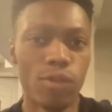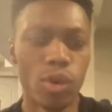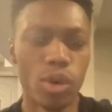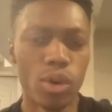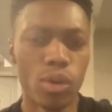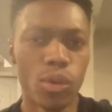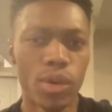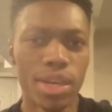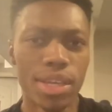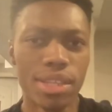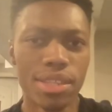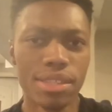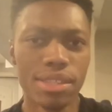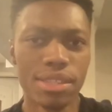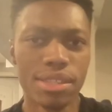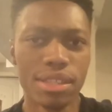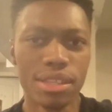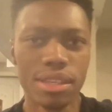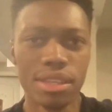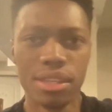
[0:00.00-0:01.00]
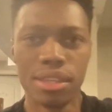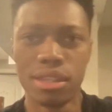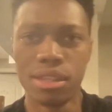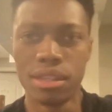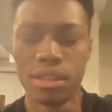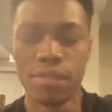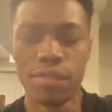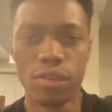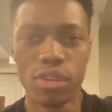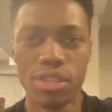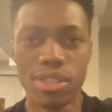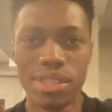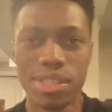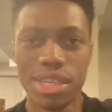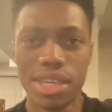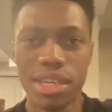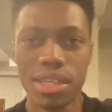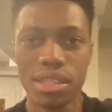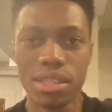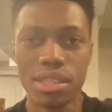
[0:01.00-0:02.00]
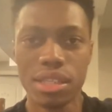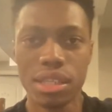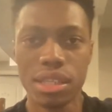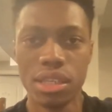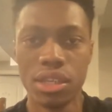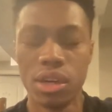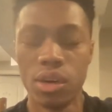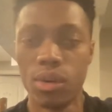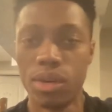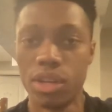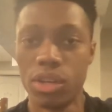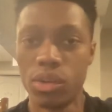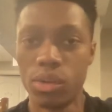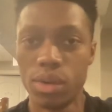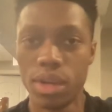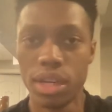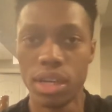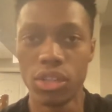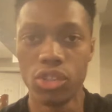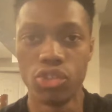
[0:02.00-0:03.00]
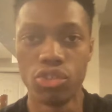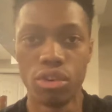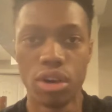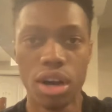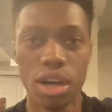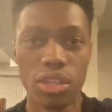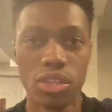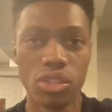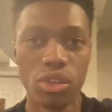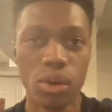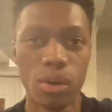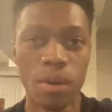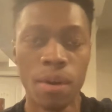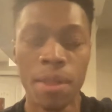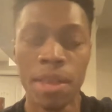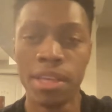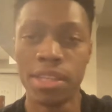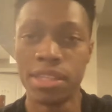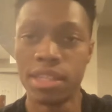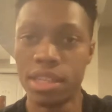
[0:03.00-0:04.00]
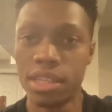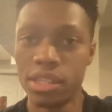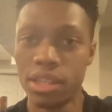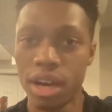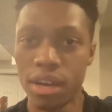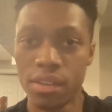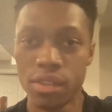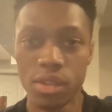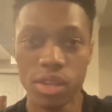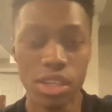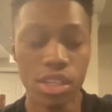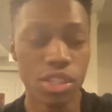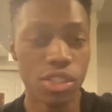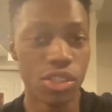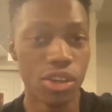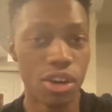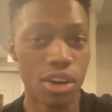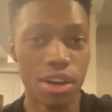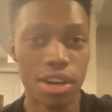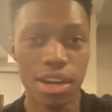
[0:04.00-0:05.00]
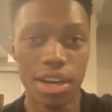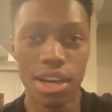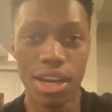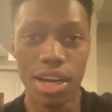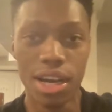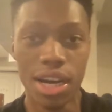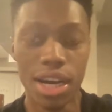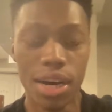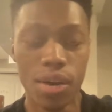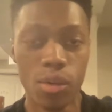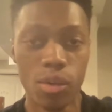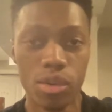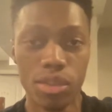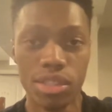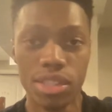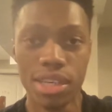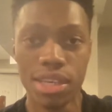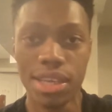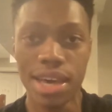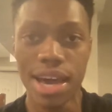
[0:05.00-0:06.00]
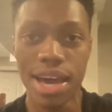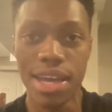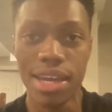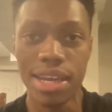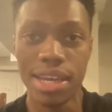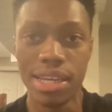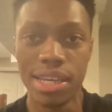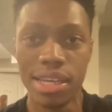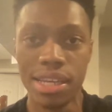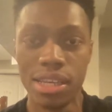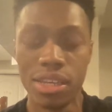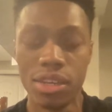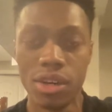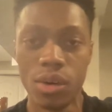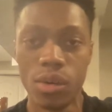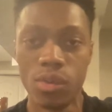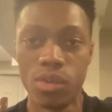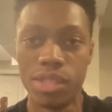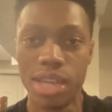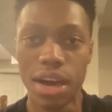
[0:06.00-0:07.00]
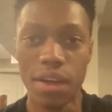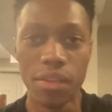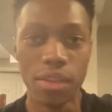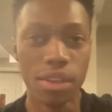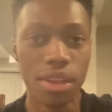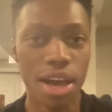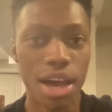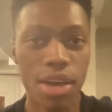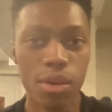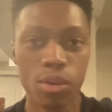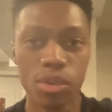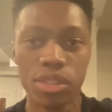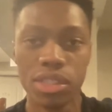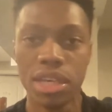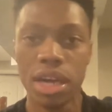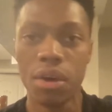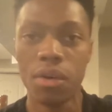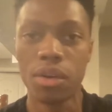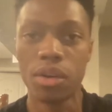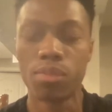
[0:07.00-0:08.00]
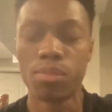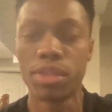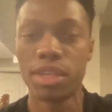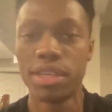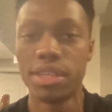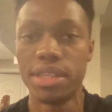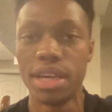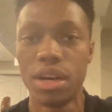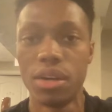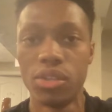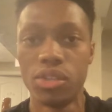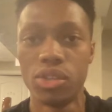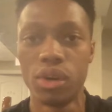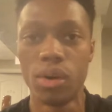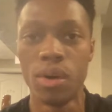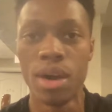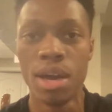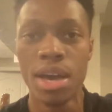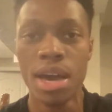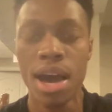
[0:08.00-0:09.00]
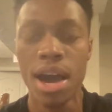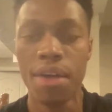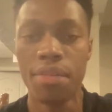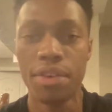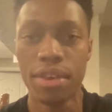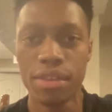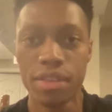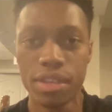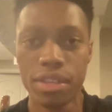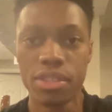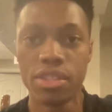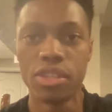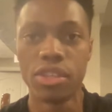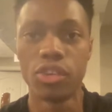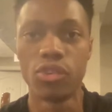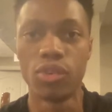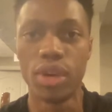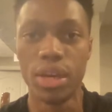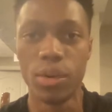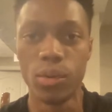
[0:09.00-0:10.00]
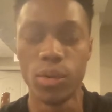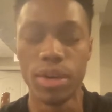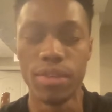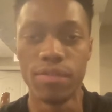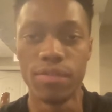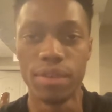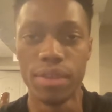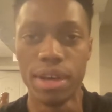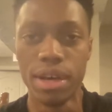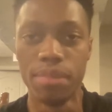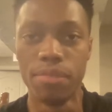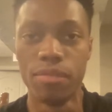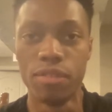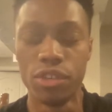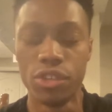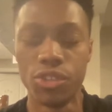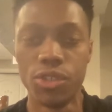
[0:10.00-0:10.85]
four wins in the first six, you know, including a draw. So City's off to a good start. Uh, we'll say that. And, you know, down the line, we'll see how it plays out. So I think this is a great win for them for